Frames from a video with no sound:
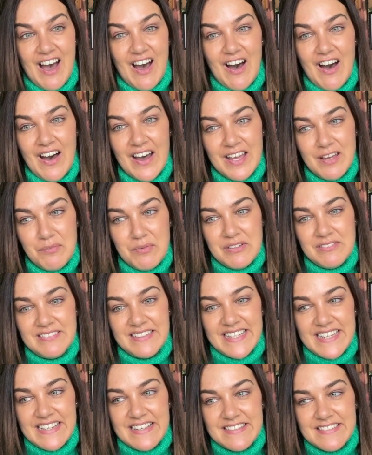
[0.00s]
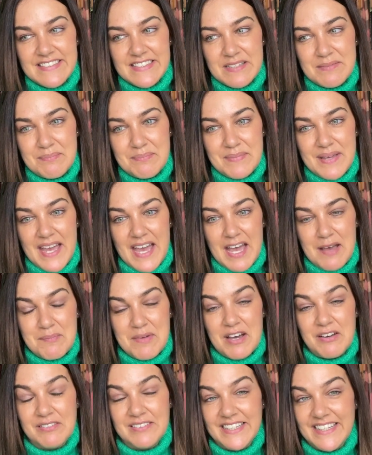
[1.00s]
I will link some, I'm
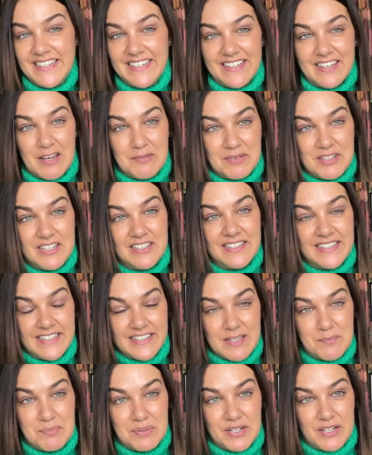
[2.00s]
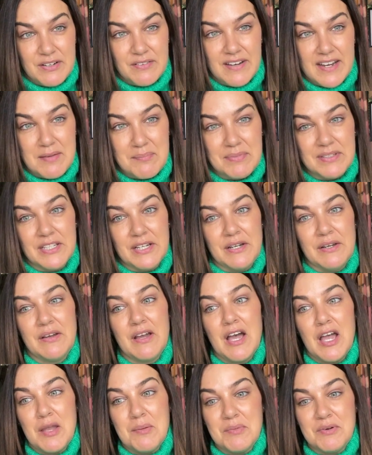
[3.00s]
going to link the program below.
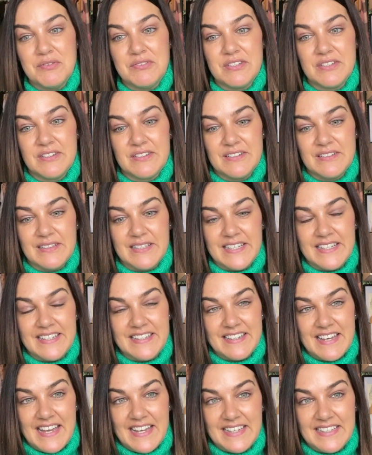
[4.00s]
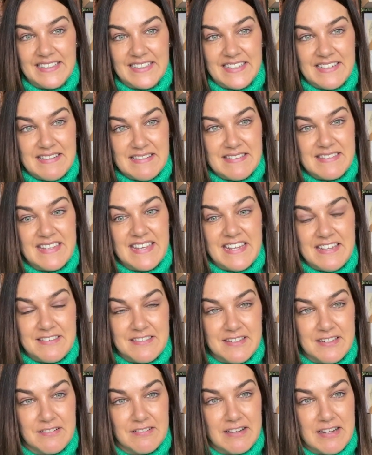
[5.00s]
I'm also going to link Caitlin's
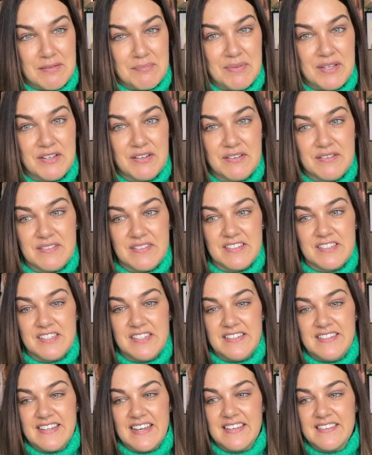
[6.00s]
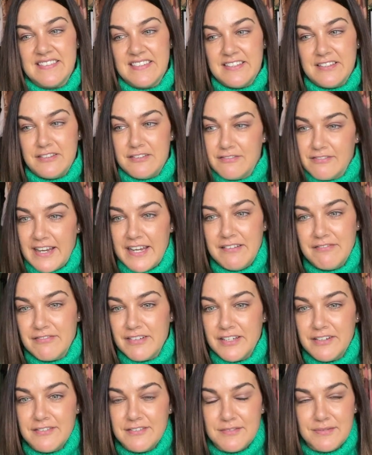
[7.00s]
Instagram, because she does these great
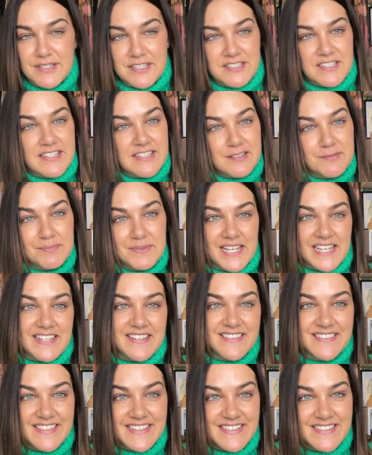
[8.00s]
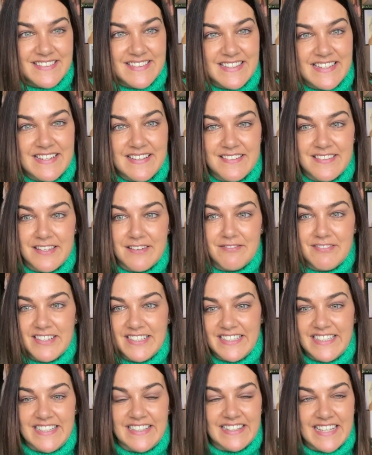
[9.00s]
reels where she explains these things in
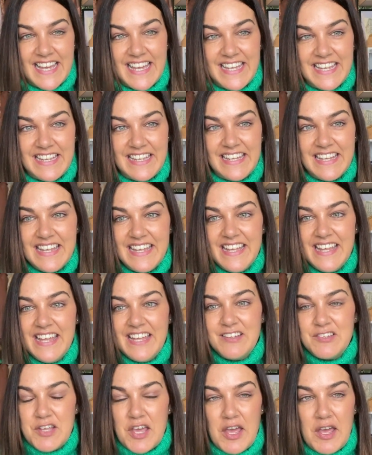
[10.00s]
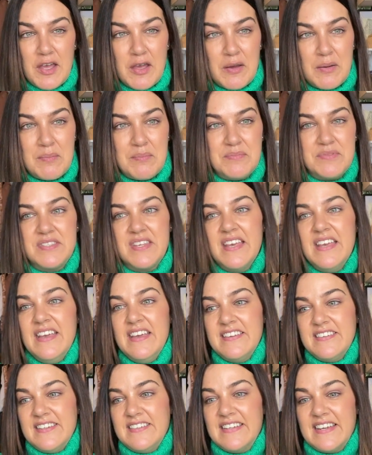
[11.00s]
really lay terms.
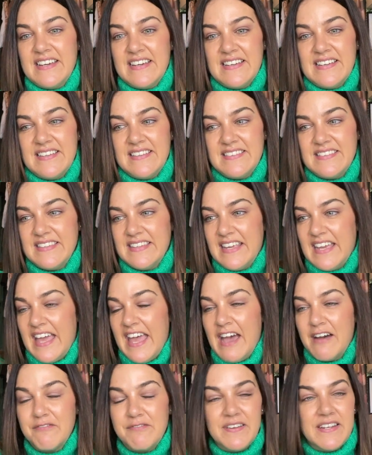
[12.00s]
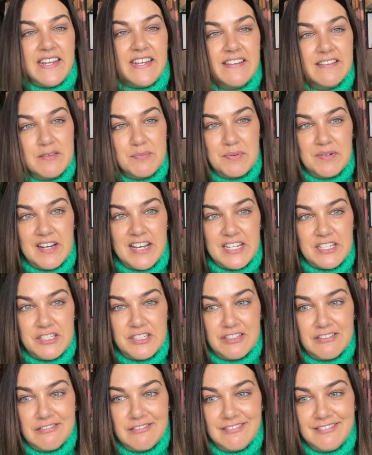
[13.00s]
She does outfit
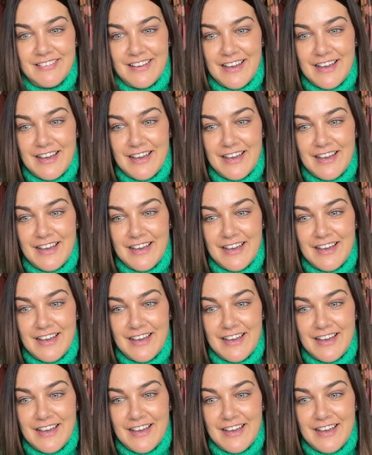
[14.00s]
inspiration.